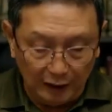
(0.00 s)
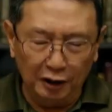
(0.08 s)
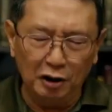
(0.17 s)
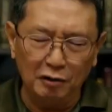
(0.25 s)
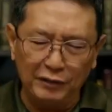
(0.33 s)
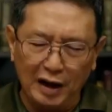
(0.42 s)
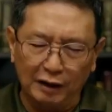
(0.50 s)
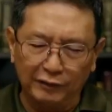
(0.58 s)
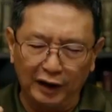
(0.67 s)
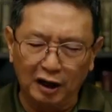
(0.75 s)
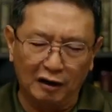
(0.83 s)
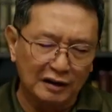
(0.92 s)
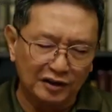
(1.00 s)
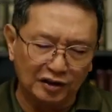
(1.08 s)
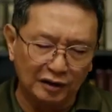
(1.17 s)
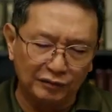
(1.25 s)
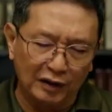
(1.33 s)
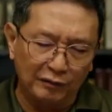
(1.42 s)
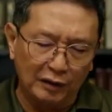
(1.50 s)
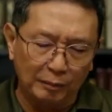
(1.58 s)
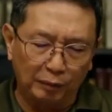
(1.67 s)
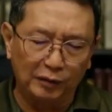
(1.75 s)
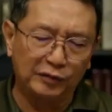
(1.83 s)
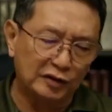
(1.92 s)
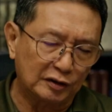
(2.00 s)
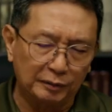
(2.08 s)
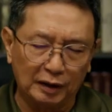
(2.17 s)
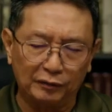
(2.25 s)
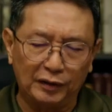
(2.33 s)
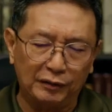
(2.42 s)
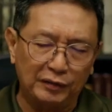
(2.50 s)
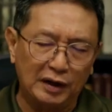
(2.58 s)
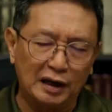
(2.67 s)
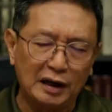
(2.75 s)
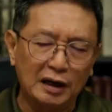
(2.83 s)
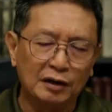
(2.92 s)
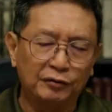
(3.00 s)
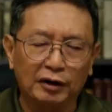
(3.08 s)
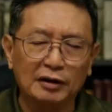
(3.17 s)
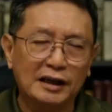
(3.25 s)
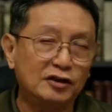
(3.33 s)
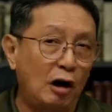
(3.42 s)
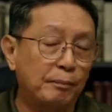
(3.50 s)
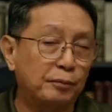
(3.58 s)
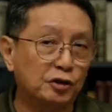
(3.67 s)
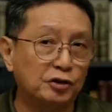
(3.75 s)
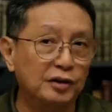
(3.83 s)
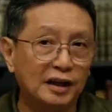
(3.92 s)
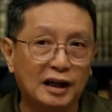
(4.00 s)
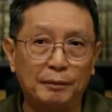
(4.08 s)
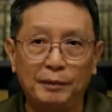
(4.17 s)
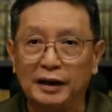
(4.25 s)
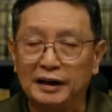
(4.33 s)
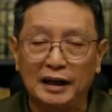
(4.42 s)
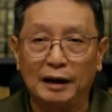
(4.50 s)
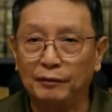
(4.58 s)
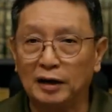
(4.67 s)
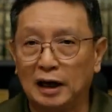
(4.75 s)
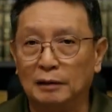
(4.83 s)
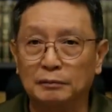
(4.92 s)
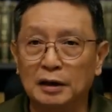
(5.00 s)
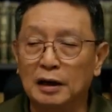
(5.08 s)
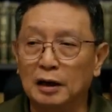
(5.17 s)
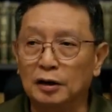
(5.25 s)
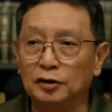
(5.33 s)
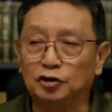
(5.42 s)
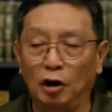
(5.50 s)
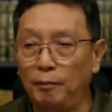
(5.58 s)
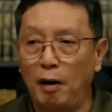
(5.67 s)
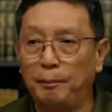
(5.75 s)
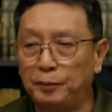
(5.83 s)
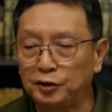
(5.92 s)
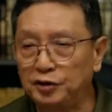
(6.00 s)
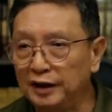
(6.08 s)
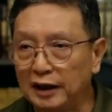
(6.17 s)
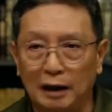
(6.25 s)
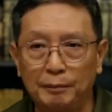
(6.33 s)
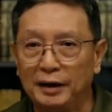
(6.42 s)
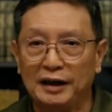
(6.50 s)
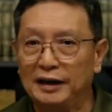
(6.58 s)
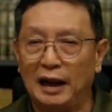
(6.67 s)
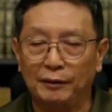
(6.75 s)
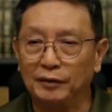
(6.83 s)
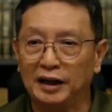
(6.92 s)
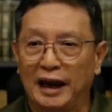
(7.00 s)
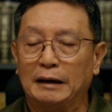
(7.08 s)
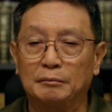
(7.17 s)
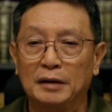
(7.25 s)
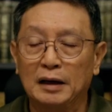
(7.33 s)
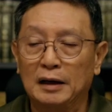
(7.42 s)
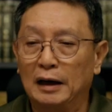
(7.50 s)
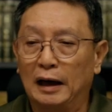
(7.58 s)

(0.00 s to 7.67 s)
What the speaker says: You know, we are very concerned when we pray for something, when we realize opportunity come and it never come. Job opportunity come and it never came.